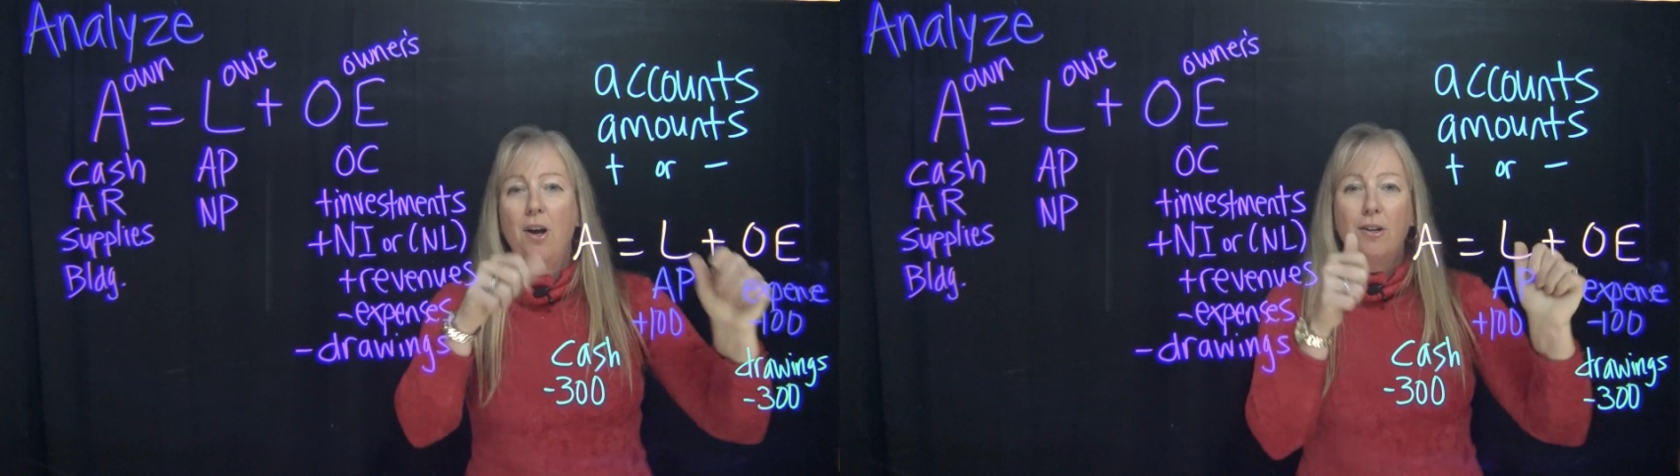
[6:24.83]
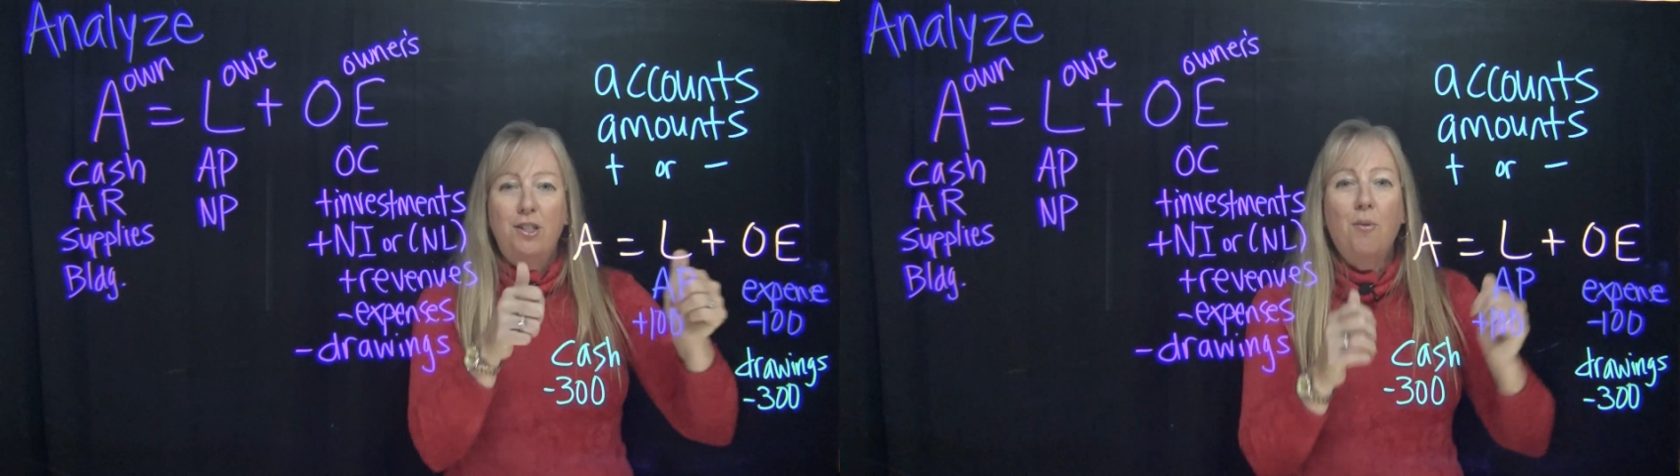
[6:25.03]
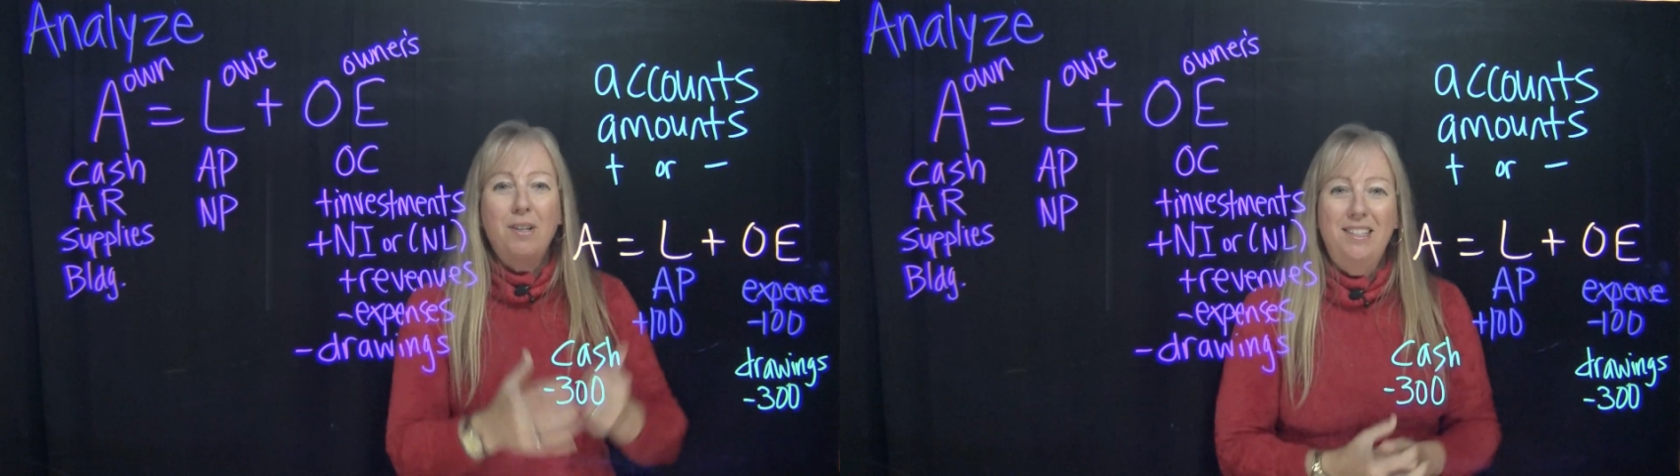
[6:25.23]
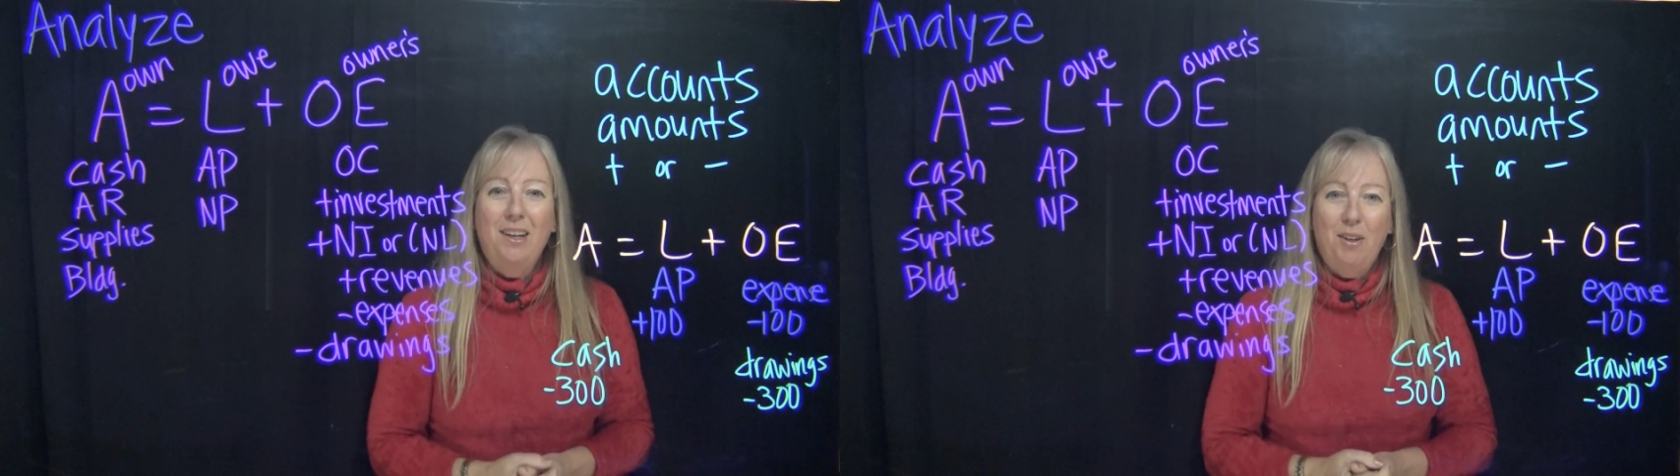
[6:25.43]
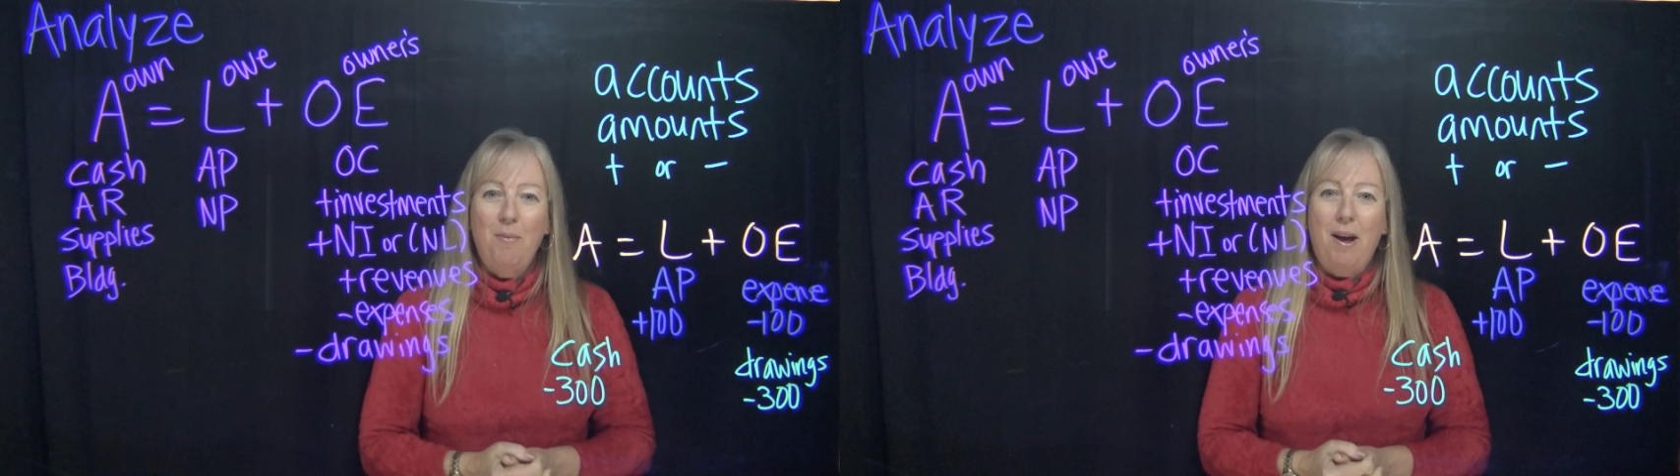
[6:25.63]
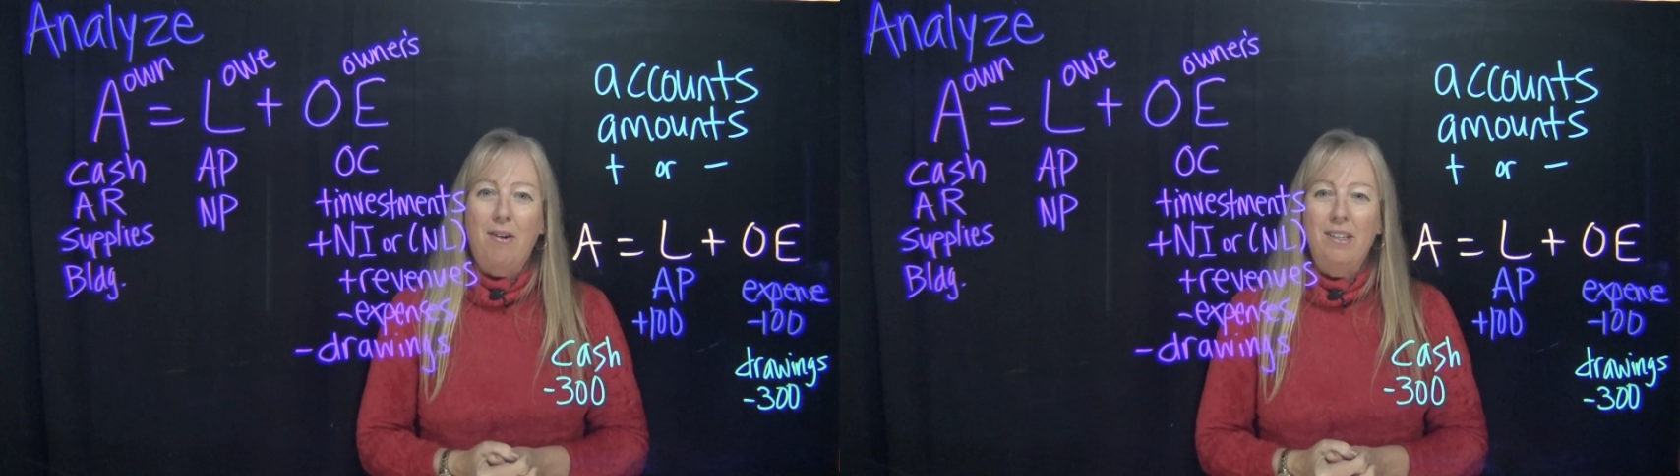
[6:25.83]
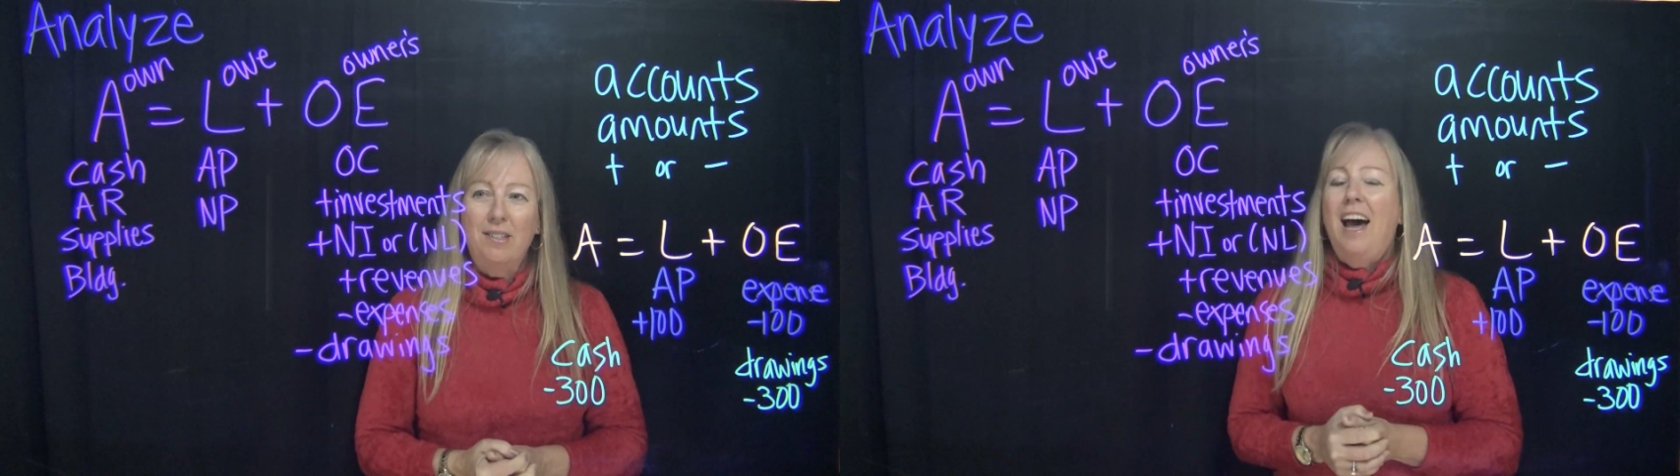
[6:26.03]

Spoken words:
so we're still in balance.